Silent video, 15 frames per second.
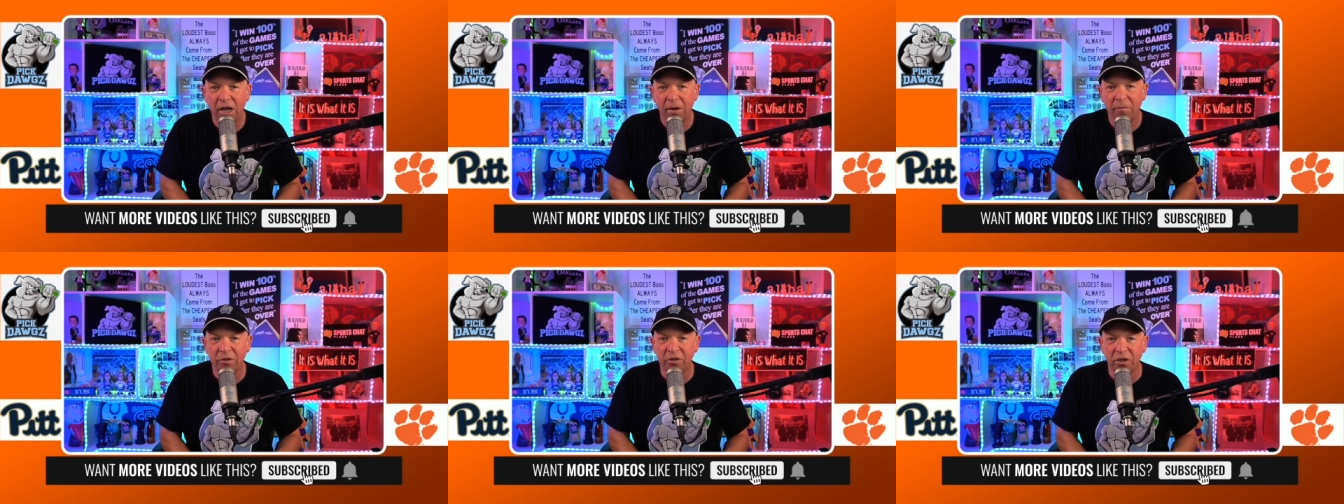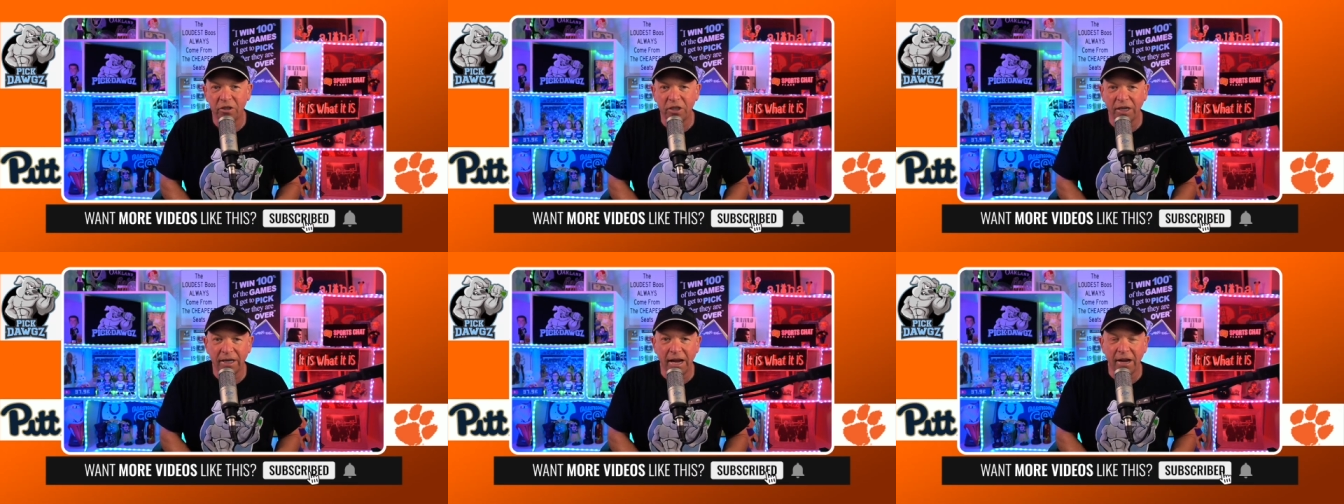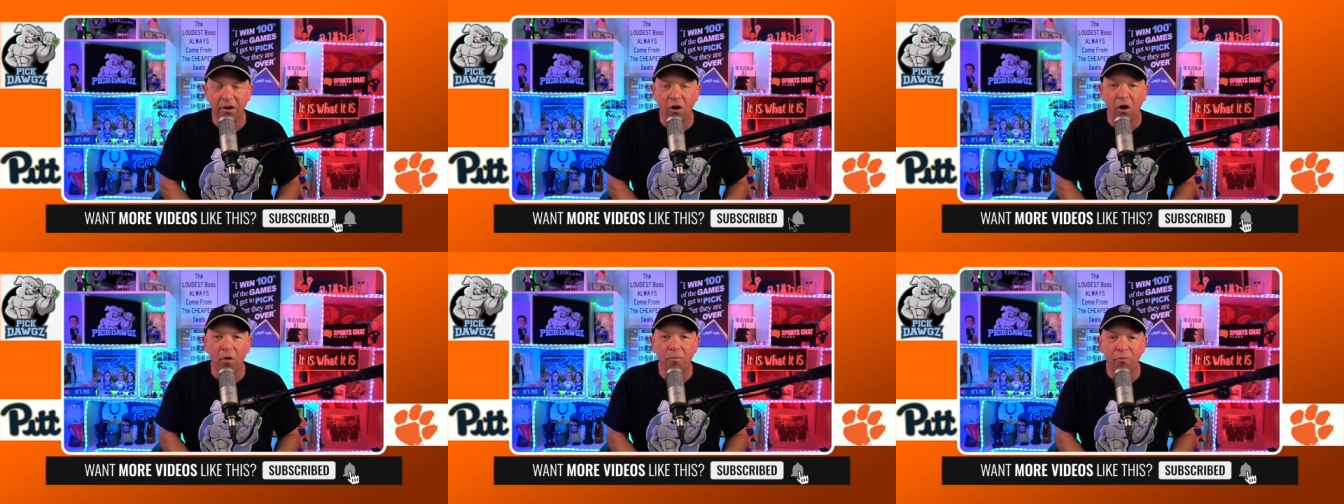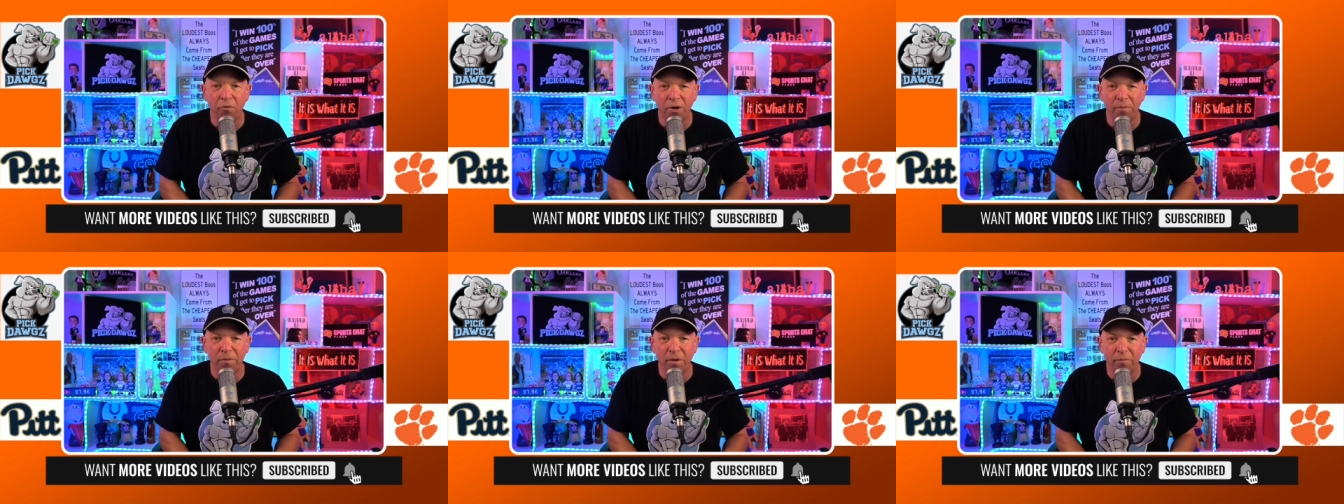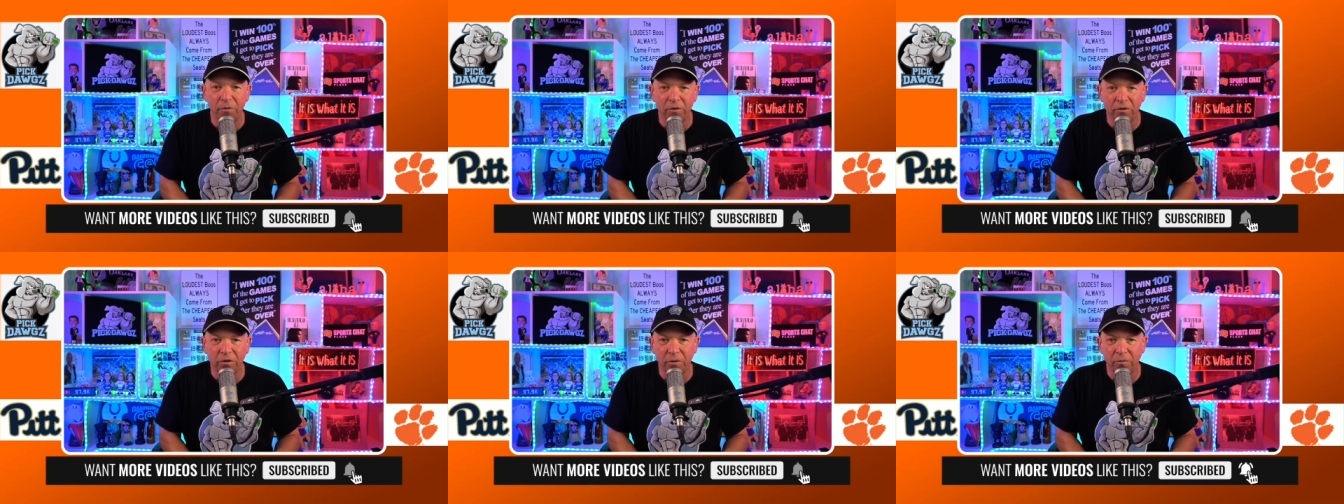And be sure to check out our premium
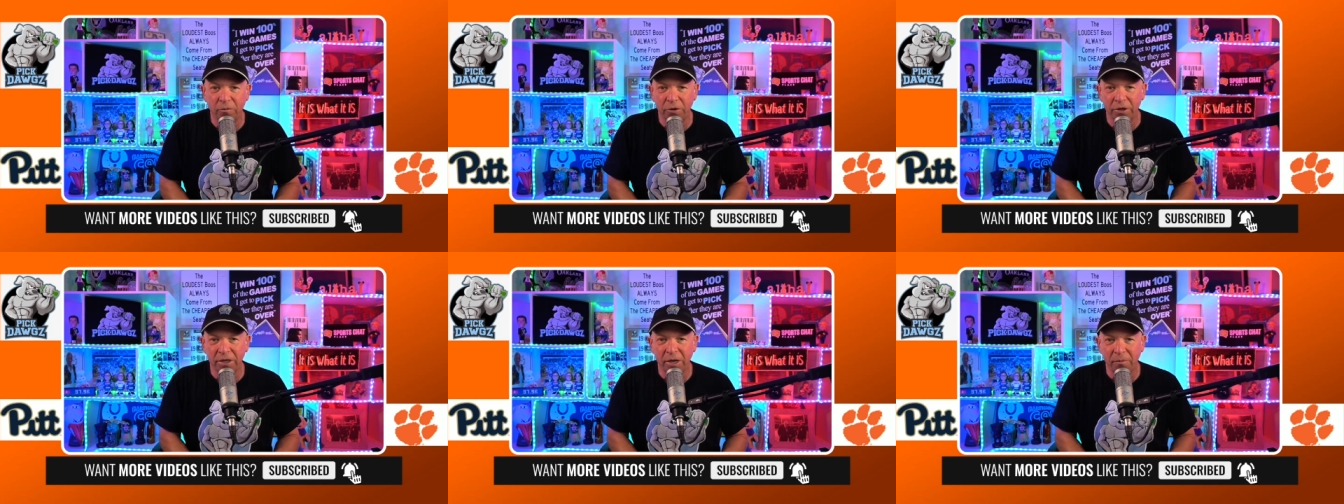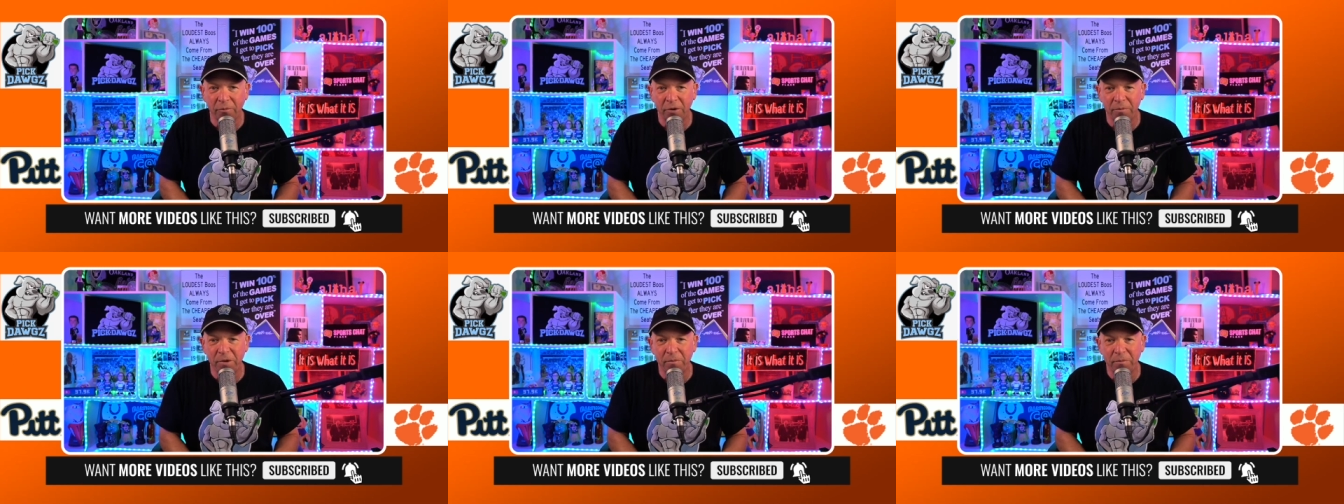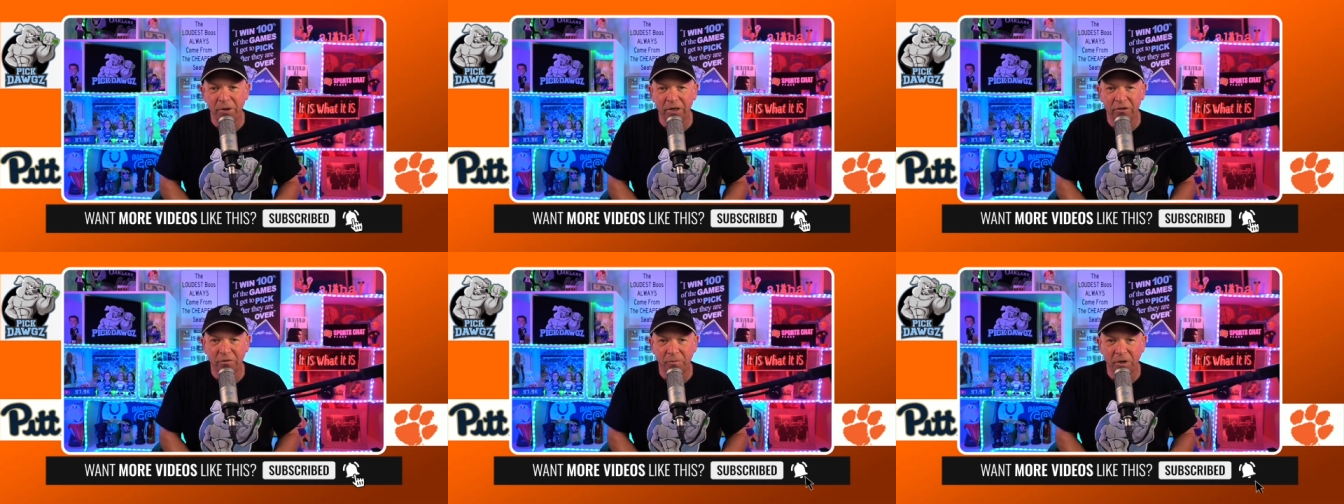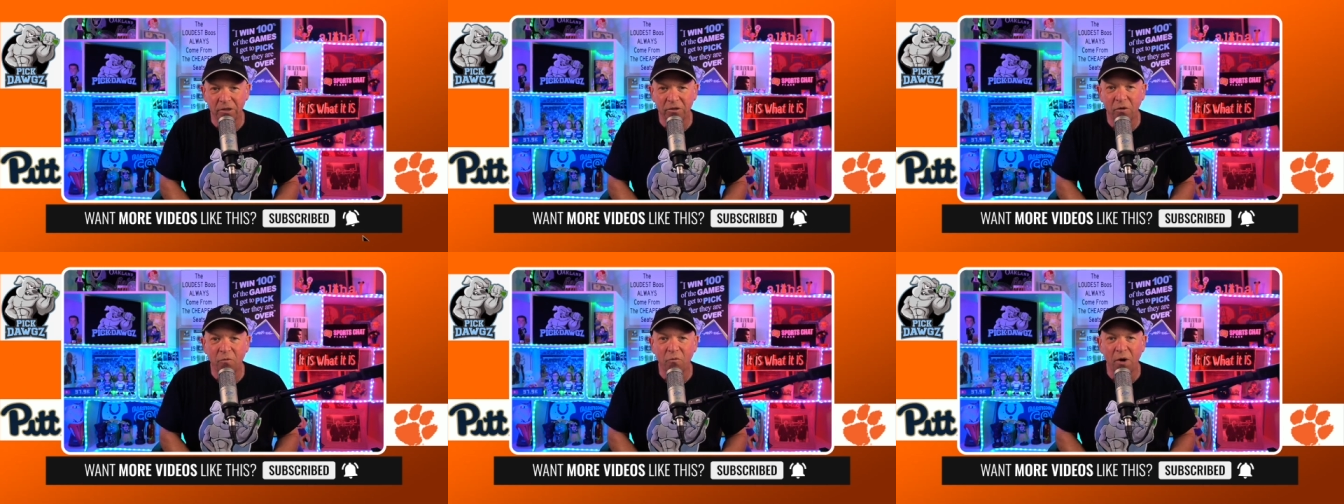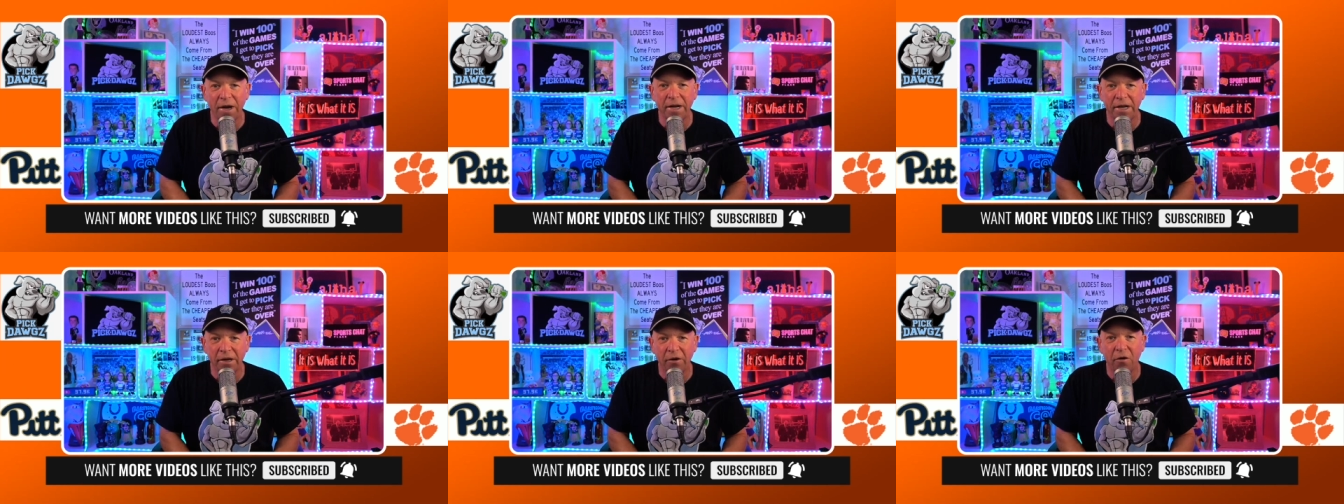YouTube, where you can get premium picks from us
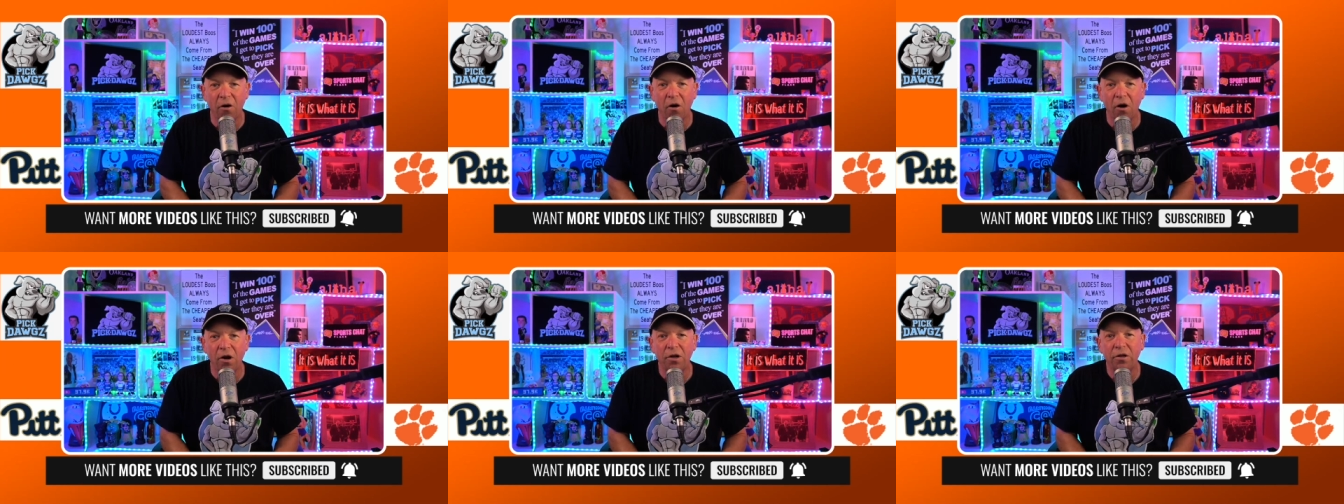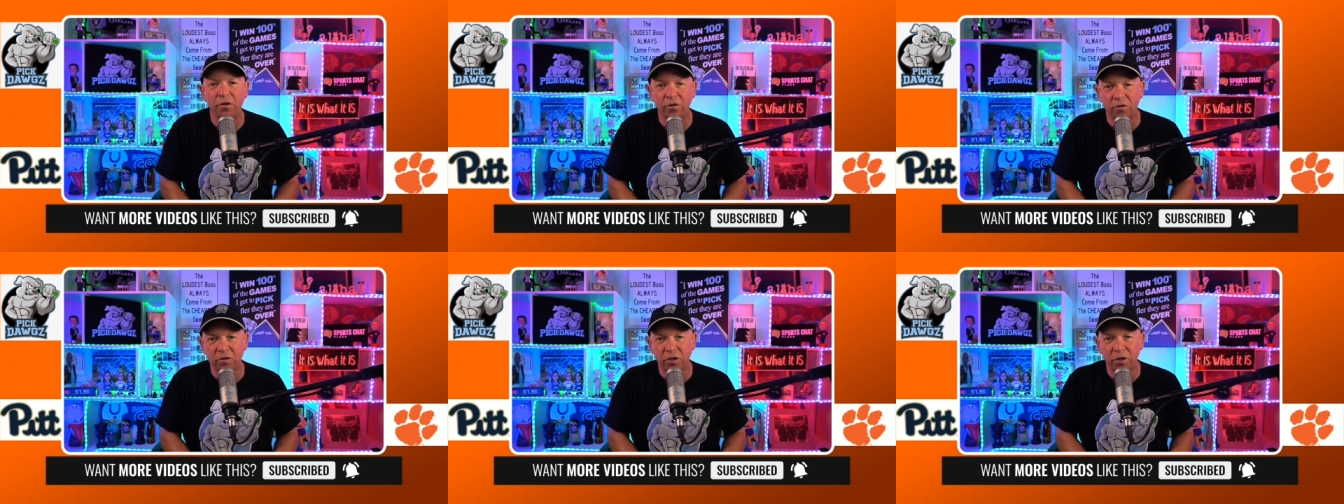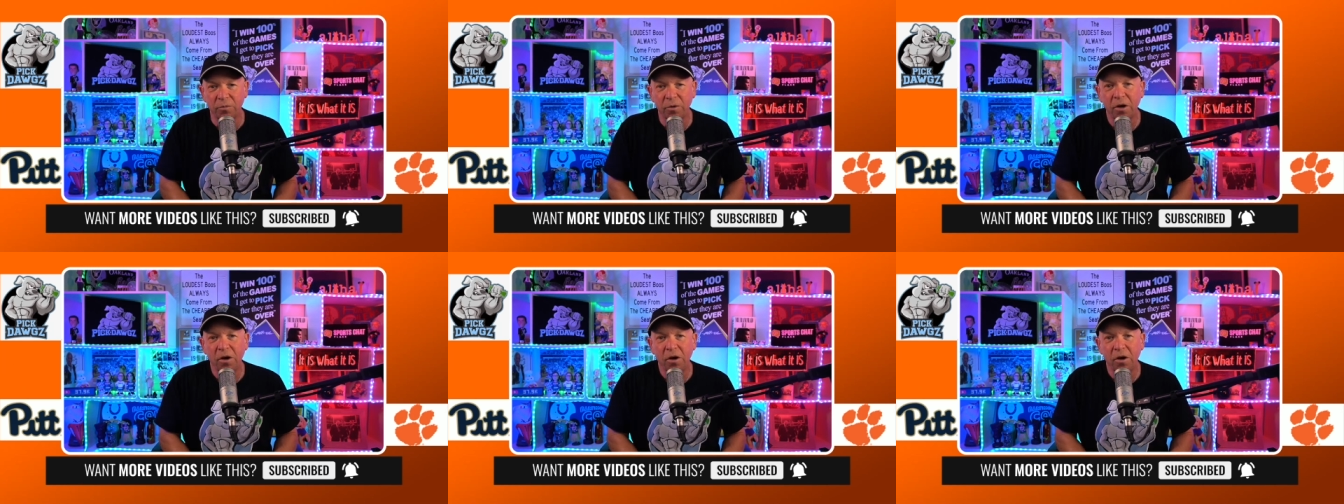right here on YouTube.